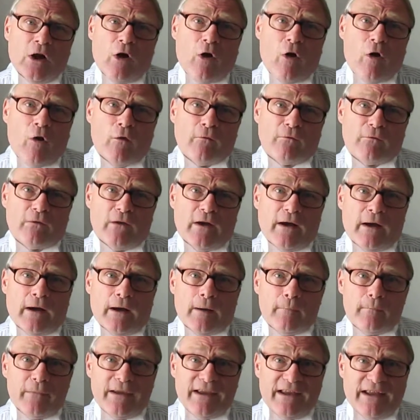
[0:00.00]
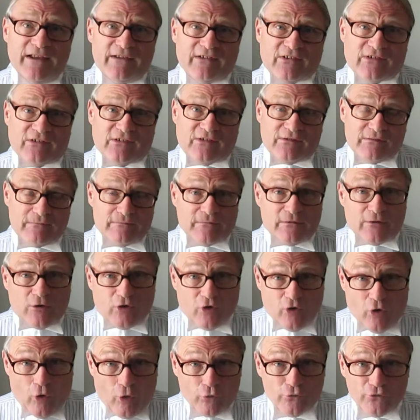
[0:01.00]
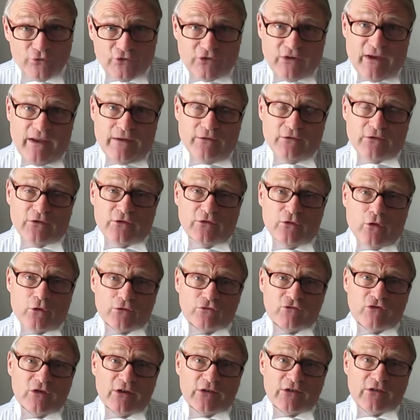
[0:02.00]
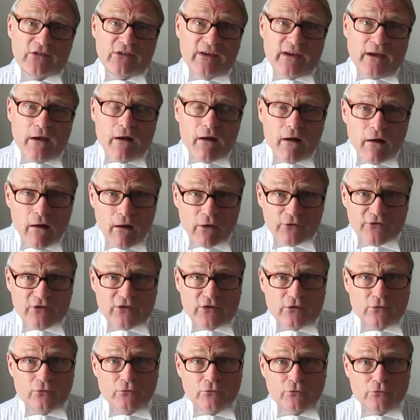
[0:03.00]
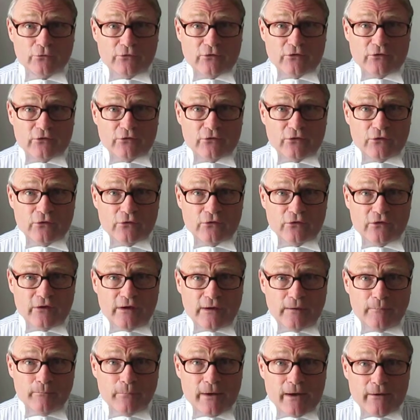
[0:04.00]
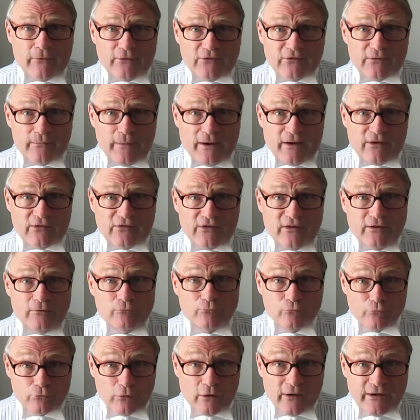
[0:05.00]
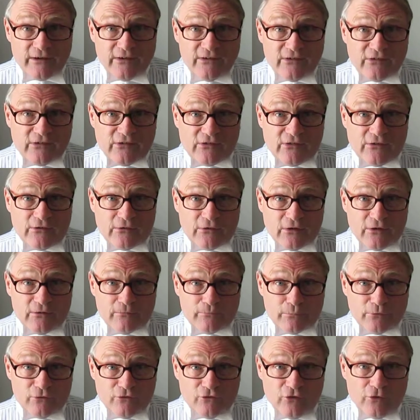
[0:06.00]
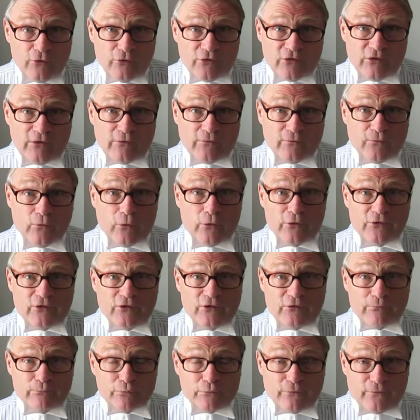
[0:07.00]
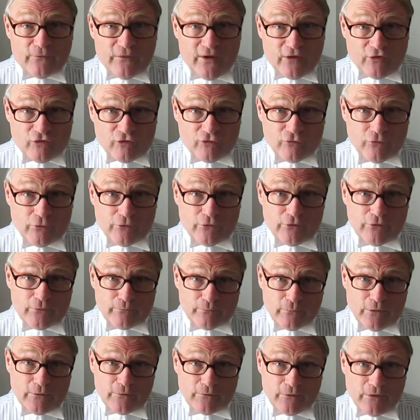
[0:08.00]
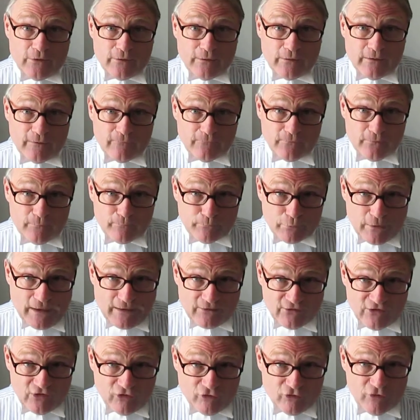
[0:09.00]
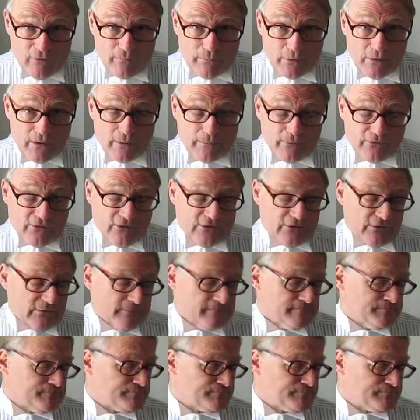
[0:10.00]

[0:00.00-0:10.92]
of its content, not just the articles that the Barrister magazine writes and produces for us as professionals and for practitioner purposes,